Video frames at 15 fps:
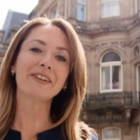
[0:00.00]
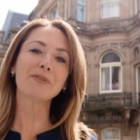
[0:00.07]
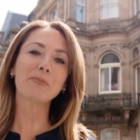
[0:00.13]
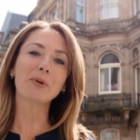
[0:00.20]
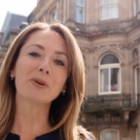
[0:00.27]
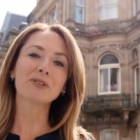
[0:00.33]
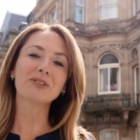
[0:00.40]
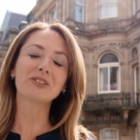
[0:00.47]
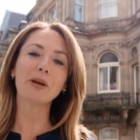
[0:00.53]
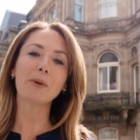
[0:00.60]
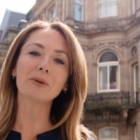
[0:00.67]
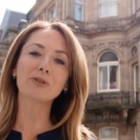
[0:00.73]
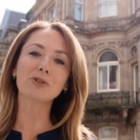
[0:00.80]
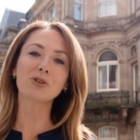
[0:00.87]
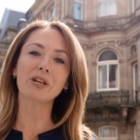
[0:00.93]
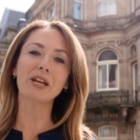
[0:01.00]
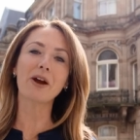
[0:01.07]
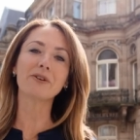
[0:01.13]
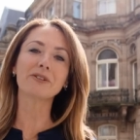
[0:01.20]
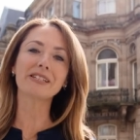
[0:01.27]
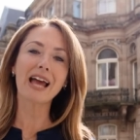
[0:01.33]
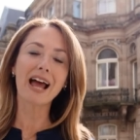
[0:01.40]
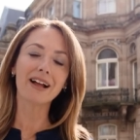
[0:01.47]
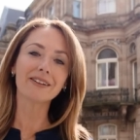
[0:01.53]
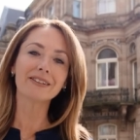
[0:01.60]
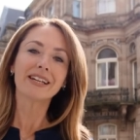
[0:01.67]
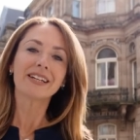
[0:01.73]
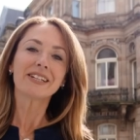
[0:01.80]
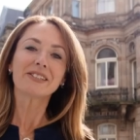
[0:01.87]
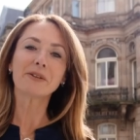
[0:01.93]
Liverpool's Doubletree
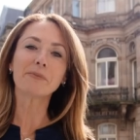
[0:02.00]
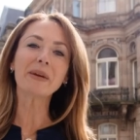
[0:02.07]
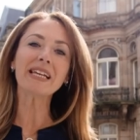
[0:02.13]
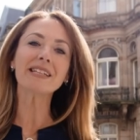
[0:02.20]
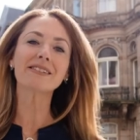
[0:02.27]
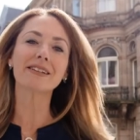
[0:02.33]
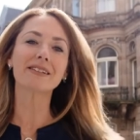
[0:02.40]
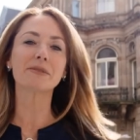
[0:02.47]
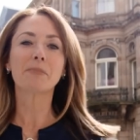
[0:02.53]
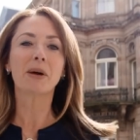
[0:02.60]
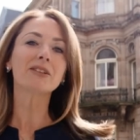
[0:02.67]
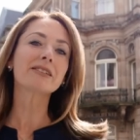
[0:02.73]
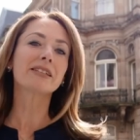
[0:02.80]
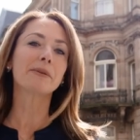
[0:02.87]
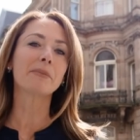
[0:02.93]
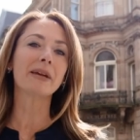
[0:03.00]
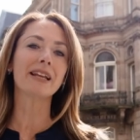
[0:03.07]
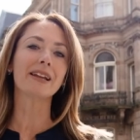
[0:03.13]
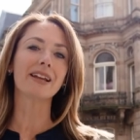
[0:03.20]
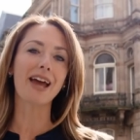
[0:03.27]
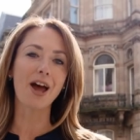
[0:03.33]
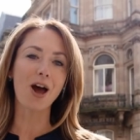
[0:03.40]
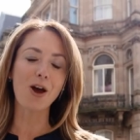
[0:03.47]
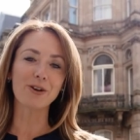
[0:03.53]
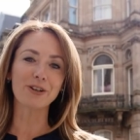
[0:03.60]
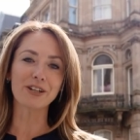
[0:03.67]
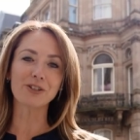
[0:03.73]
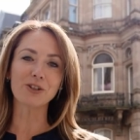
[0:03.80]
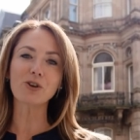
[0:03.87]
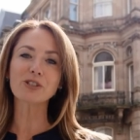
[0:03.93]
Hotel to meet its multi-millionaire
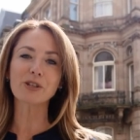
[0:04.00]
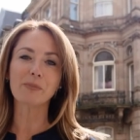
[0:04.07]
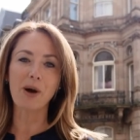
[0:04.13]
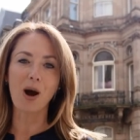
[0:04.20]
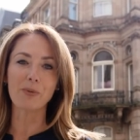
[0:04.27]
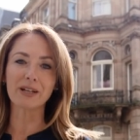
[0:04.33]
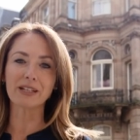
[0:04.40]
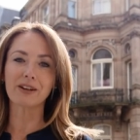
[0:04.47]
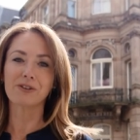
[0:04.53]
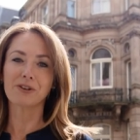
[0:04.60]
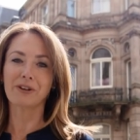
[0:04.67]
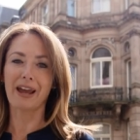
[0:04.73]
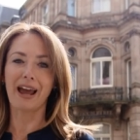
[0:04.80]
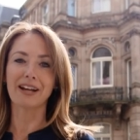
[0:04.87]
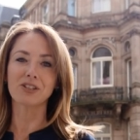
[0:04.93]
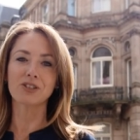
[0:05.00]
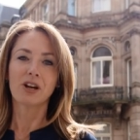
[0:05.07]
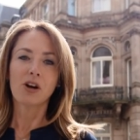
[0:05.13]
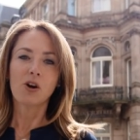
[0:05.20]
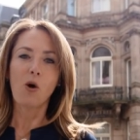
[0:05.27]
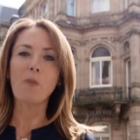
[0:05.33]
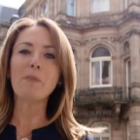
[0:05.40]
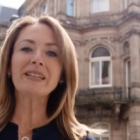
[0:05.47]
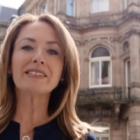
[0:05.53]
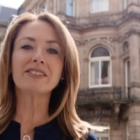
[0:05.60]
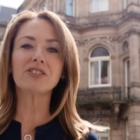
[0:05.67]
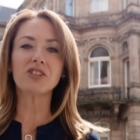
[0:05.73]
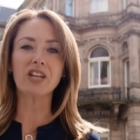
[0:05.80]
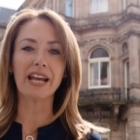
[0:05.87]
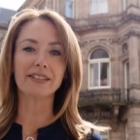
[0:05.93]
owner, Dr. Marwan Koukash, or
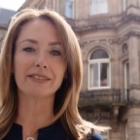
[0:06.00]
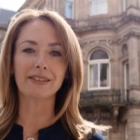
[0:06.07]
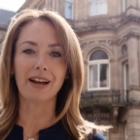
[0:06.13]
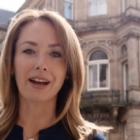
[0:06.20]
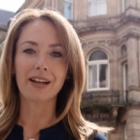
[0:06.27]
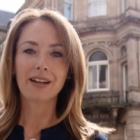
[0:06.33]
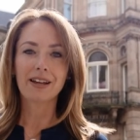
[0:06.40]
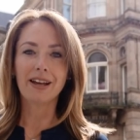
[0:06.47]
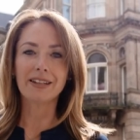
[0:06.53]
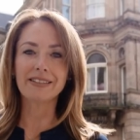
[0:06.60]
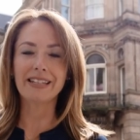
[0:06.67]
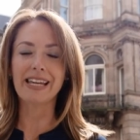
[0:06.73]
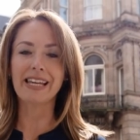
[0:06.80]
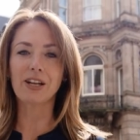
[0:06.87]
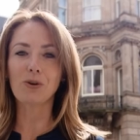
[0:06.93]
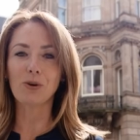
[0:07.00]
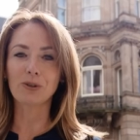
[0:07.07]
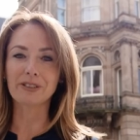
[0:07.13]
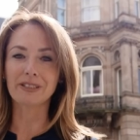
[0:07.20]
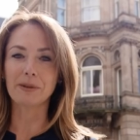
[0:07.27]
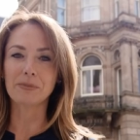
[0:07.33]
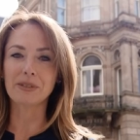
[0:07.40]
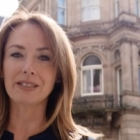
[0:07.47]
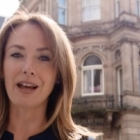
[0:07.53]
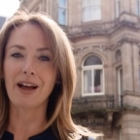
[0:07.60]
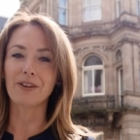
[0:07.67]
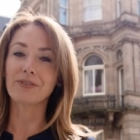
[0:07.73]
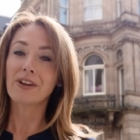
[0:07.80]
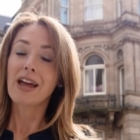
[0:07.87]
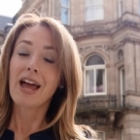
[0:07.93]
Mr. Chester, as he calls
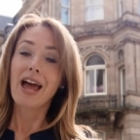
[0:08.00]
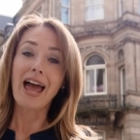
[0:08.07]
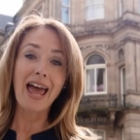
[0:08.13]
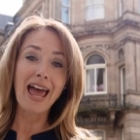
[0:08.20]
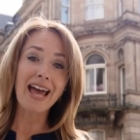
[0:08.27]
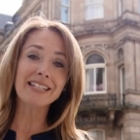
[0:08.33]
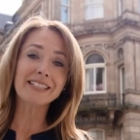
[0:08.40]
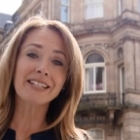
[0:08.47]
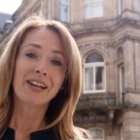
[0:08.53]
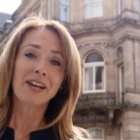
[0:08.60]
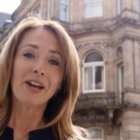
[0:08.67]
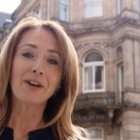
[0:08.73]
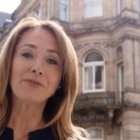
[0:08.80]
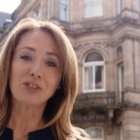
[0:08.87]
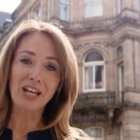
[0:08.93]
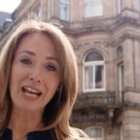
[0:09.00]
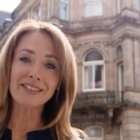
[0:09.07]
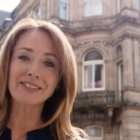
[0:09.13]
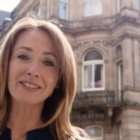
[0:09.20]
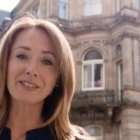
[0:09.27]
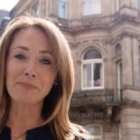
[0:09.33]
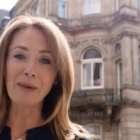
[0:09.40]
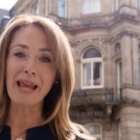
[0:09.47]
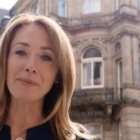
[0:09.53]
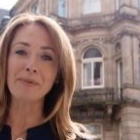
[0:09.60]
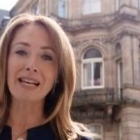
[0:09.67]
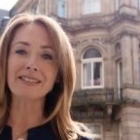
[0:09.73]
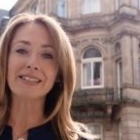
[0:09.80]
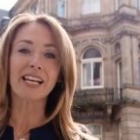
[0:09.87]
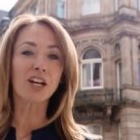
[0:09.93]
himself, ahead of Chester's May
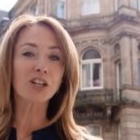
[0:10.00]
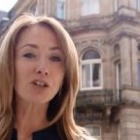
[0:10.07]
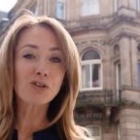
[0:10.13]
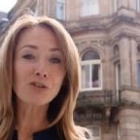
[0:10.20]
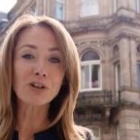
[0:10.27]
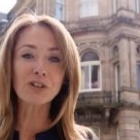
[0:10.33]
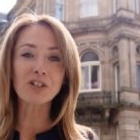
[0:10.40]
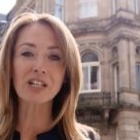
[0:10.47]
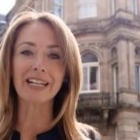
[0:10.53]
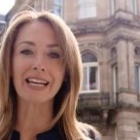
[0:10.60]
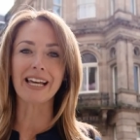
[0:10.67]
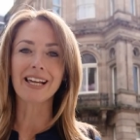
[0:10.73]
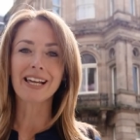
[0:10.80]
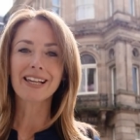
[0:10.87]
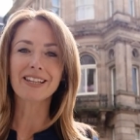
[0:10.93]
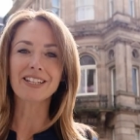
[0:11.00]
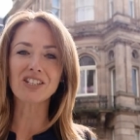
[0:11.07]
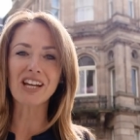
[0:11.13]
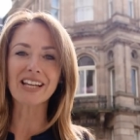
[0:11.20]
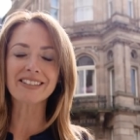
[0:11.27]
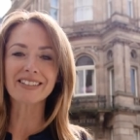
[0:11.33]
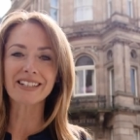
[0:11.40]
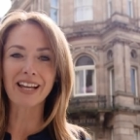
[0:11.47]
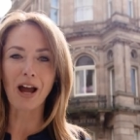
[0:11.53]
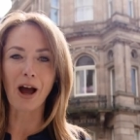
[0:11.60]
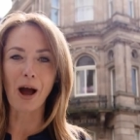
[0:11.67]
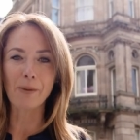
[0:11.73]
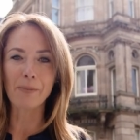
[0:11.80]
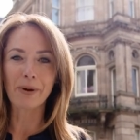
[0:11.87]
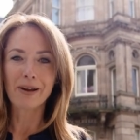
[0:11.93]
meeting and, crucially, the Chester
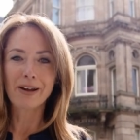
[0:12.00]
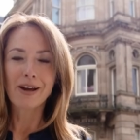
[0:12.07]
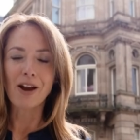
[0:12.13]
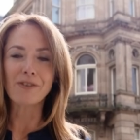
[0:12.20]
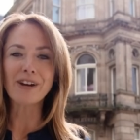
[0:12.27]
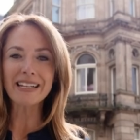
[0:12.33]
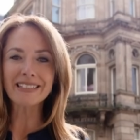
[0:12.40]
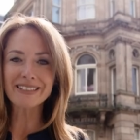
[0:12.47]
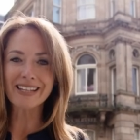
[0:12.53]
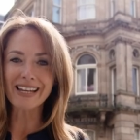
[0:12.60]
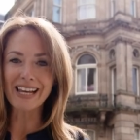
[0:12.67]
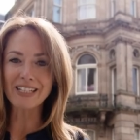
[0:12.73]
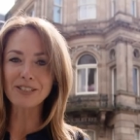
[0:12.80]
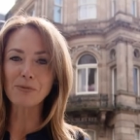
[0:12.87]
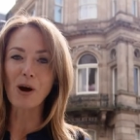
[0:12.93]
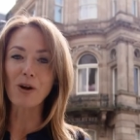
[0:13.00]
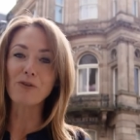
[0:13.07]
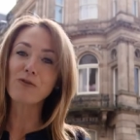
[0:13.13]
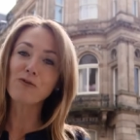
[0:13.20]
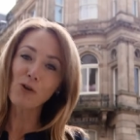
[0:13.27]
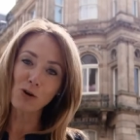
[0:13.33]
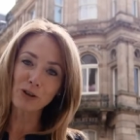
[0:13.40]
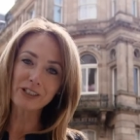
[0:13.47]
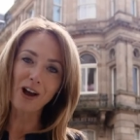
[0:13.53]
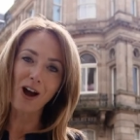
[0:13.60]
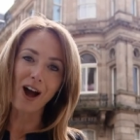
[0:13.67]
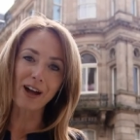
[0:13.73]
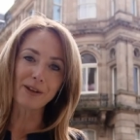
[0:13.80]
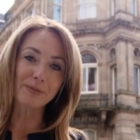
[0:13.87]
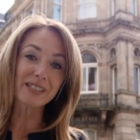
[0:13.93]
Cup, a race that he's won four
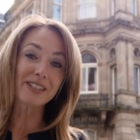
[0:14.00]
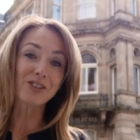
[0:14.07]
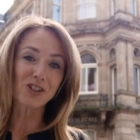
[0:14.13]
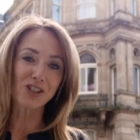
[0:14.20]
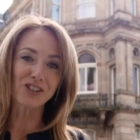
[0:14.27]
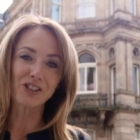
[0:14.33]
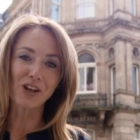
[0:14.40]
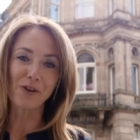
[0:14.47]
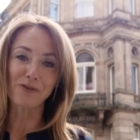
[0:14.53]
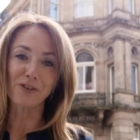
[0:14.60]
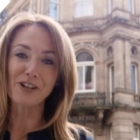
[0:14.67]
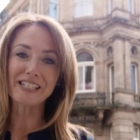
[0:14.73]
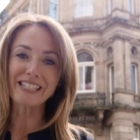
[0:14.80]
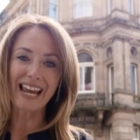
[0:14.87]
times in just over a